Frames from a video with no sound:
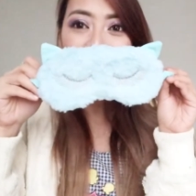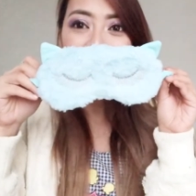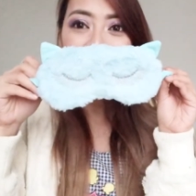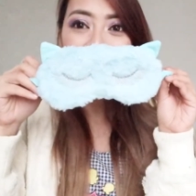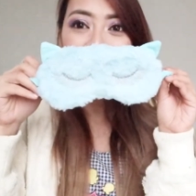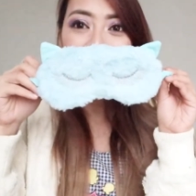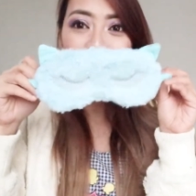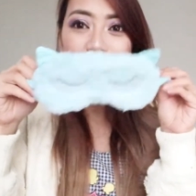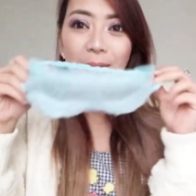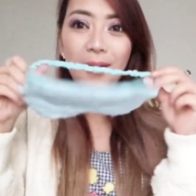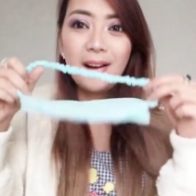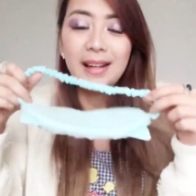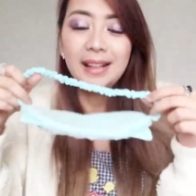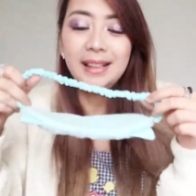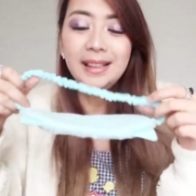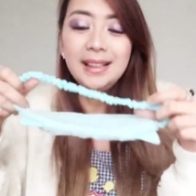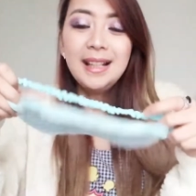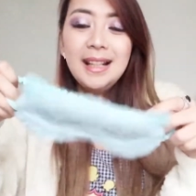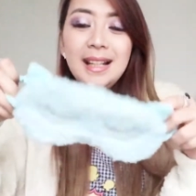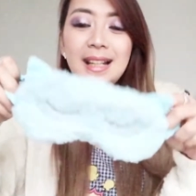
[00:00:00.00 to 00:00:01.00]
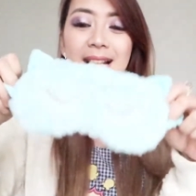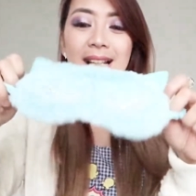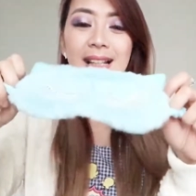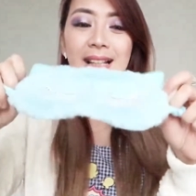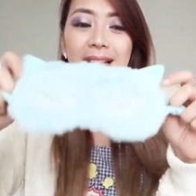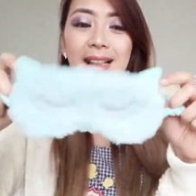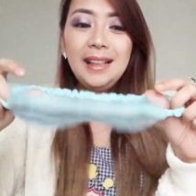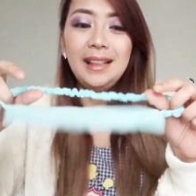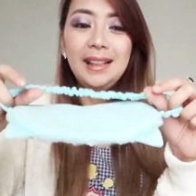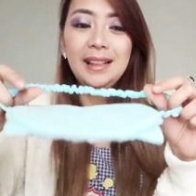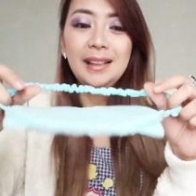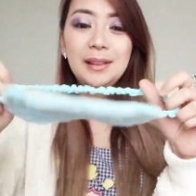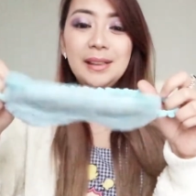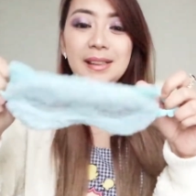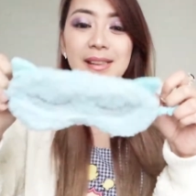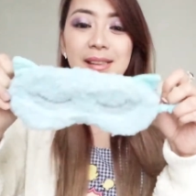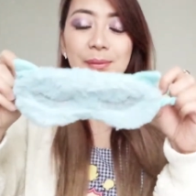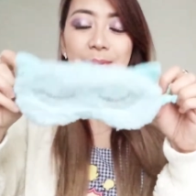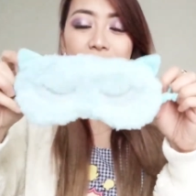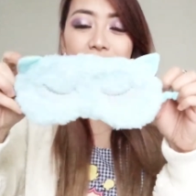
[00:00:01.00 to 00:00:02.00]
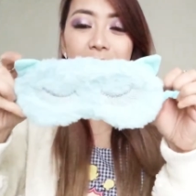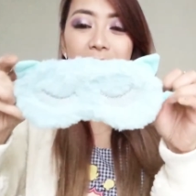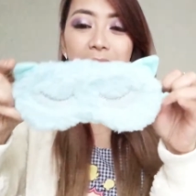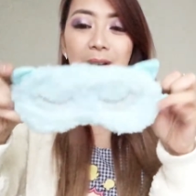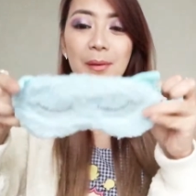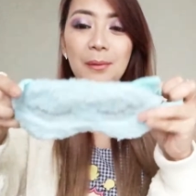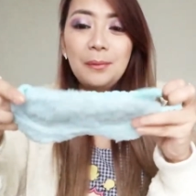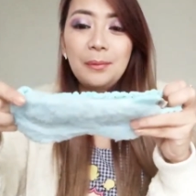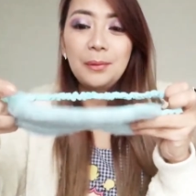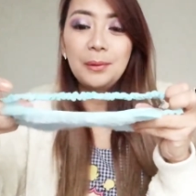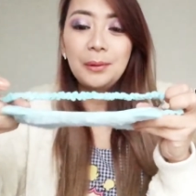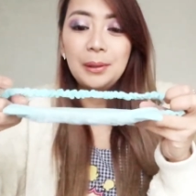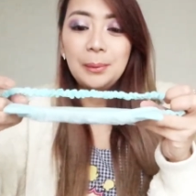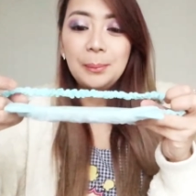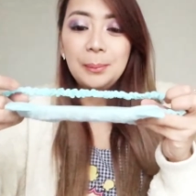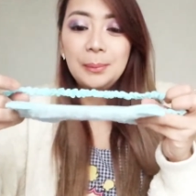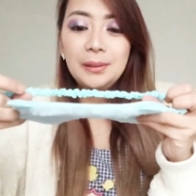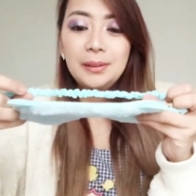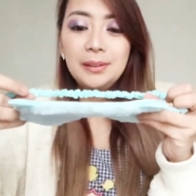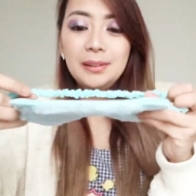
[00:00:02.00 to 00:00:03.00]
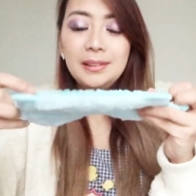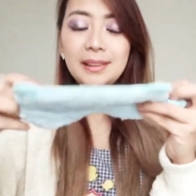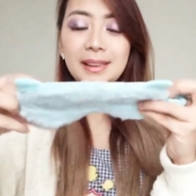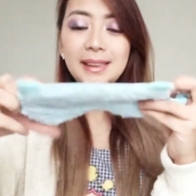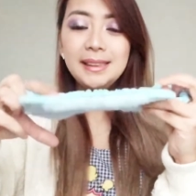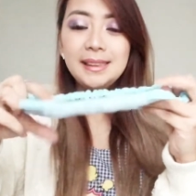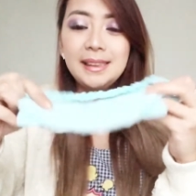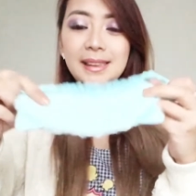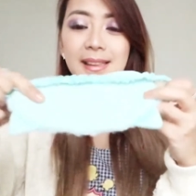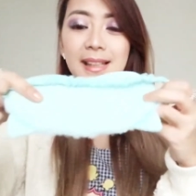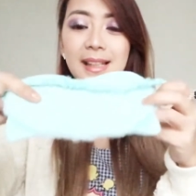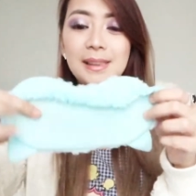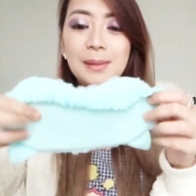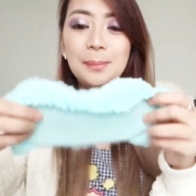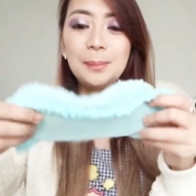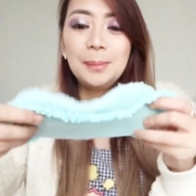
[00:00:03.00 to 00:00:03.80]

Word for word: this one. And it's very comfortable. It's a nice